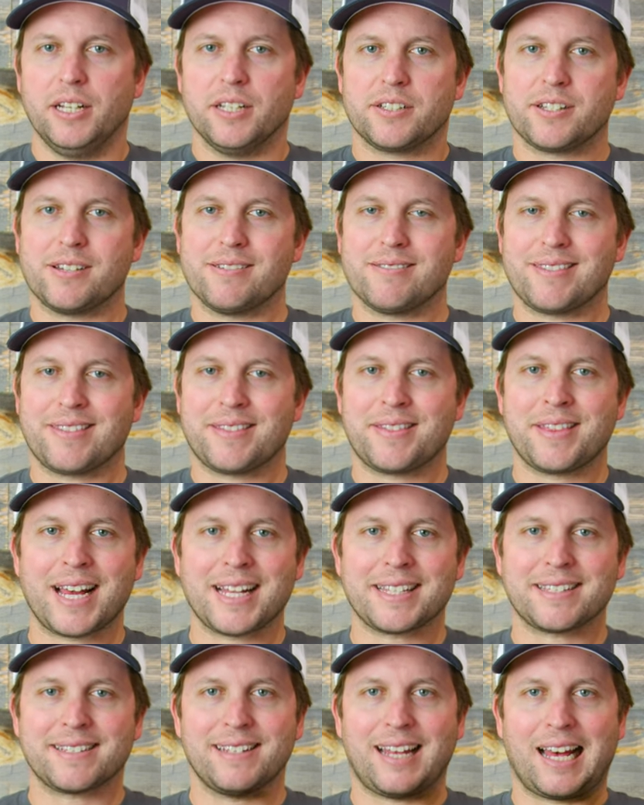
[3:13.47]
So
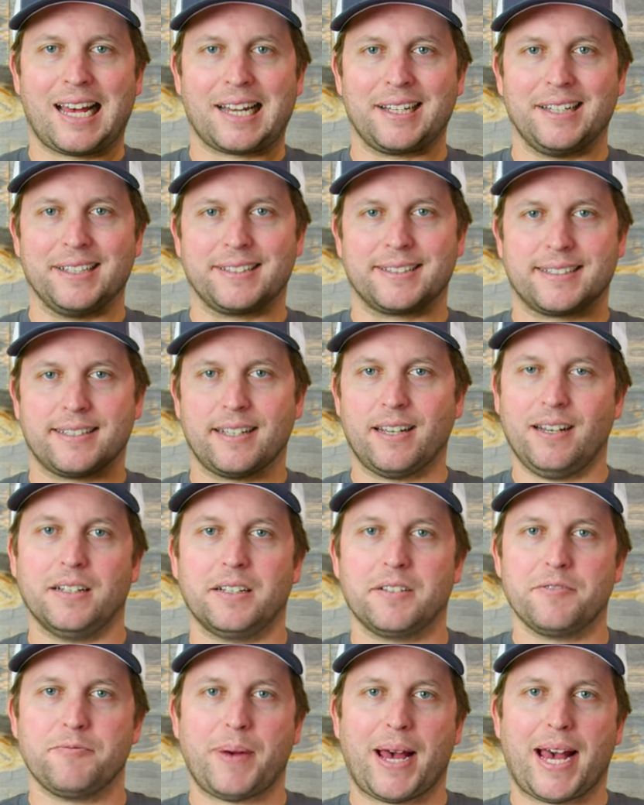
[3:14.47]
that's not a
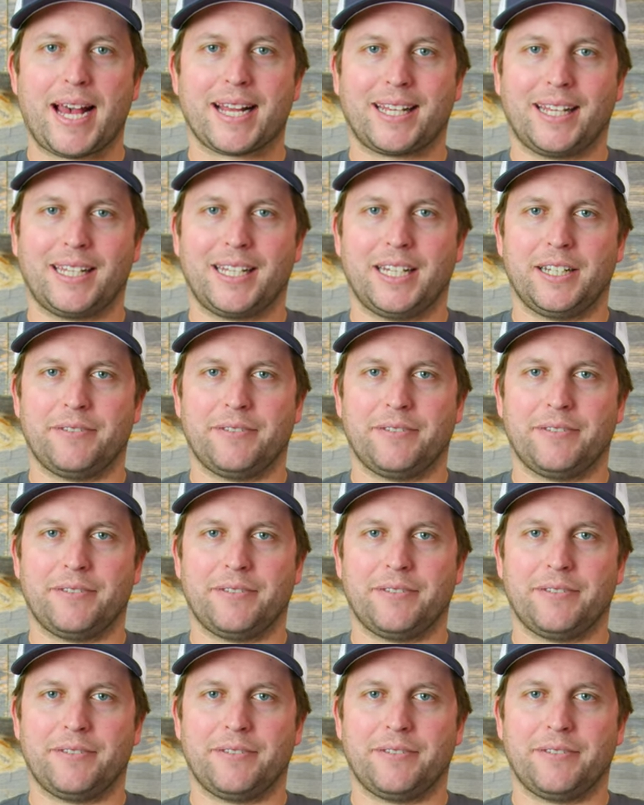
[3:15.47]
ton of backing,